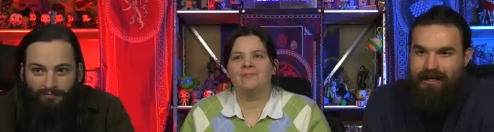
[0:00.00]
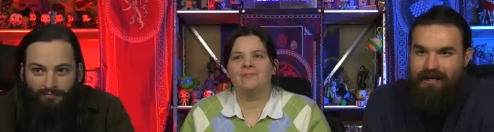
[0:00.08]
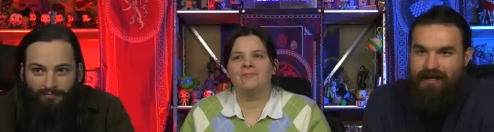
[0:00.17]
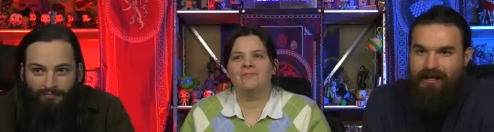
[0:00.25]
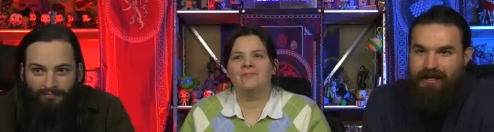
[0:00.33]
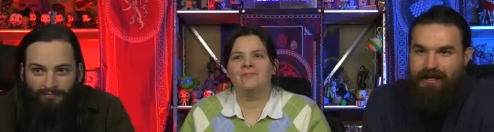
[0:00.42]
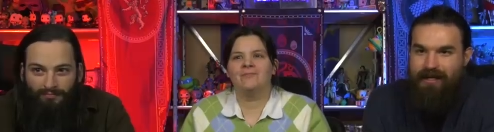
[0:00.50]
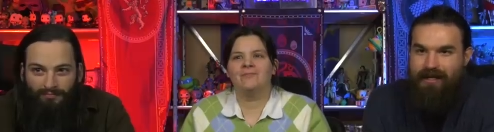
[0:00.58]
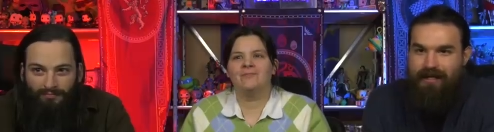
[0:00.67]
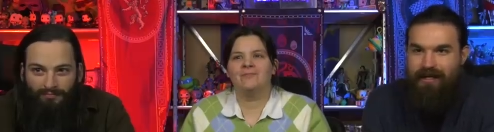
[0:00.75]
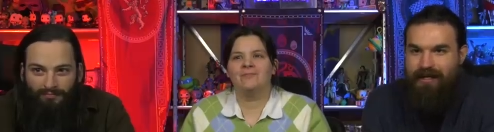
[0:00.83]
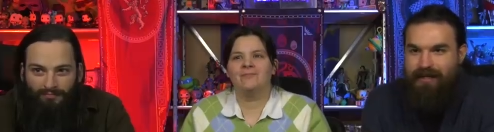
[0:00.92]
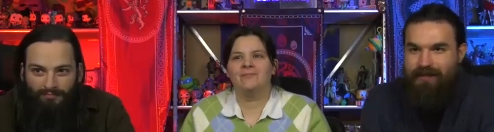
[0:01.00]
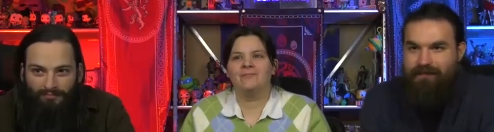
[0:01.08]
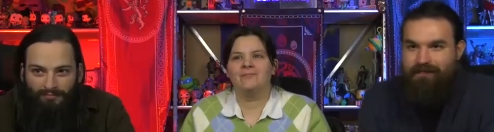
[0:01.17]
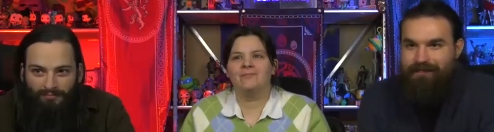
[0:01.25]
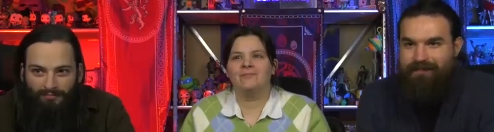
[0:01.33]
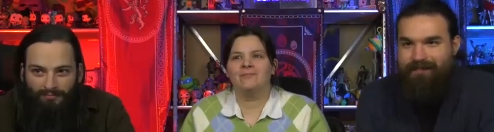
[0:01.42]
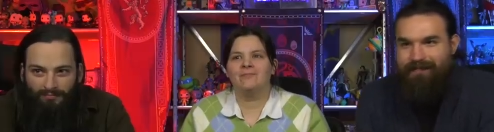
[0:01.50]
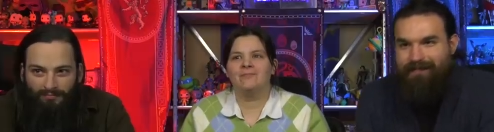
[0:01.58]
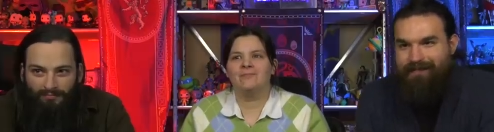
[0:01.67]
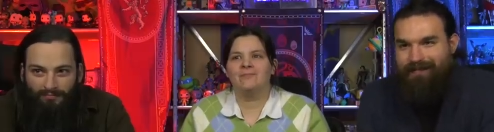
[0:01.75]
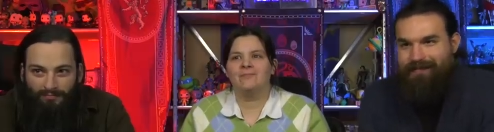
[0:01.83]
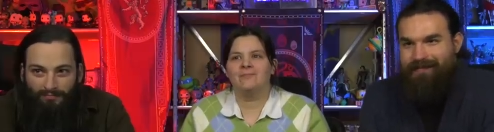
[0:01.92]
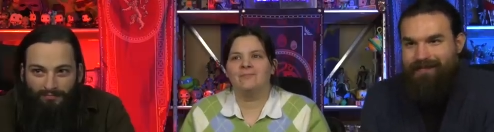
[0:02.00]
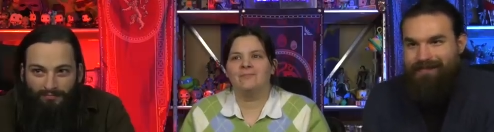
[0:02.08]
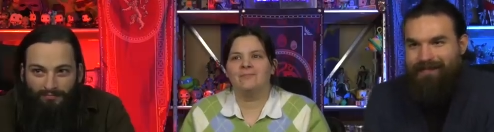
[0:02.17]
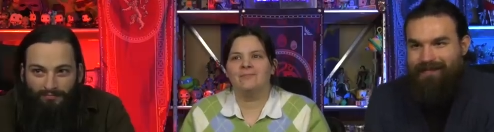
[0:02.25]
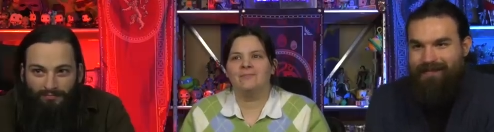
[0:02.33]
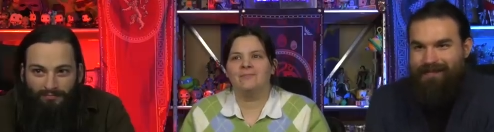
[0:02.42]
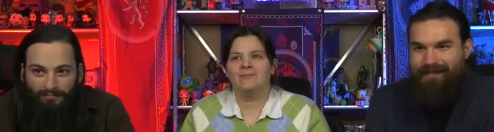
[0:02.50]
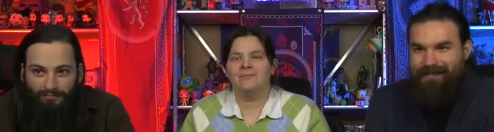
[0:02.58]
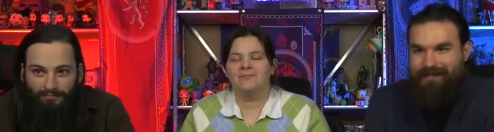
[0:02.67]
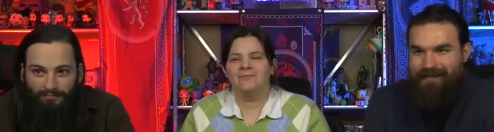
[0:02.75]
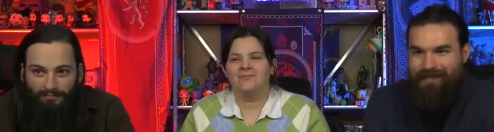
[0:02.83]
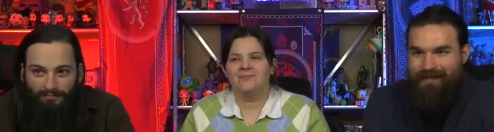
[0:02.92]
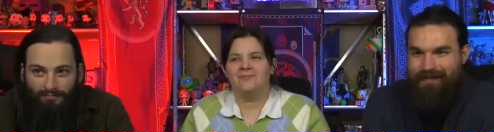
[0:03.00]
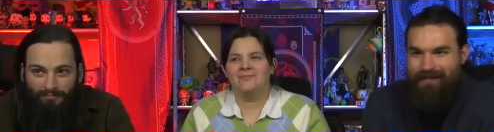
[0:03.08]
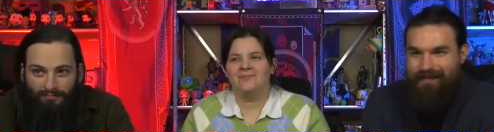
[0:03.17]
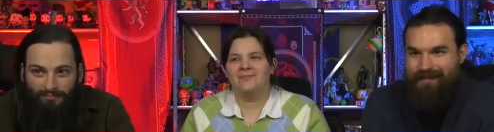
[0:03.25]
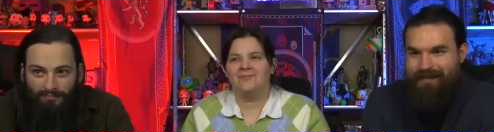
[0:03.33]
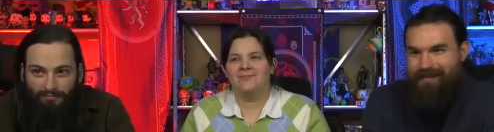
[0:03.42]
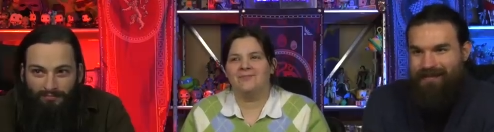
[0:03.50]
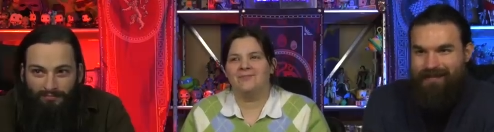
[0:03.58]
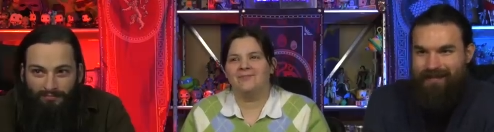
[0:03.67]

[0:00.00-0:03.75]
Nothing is said.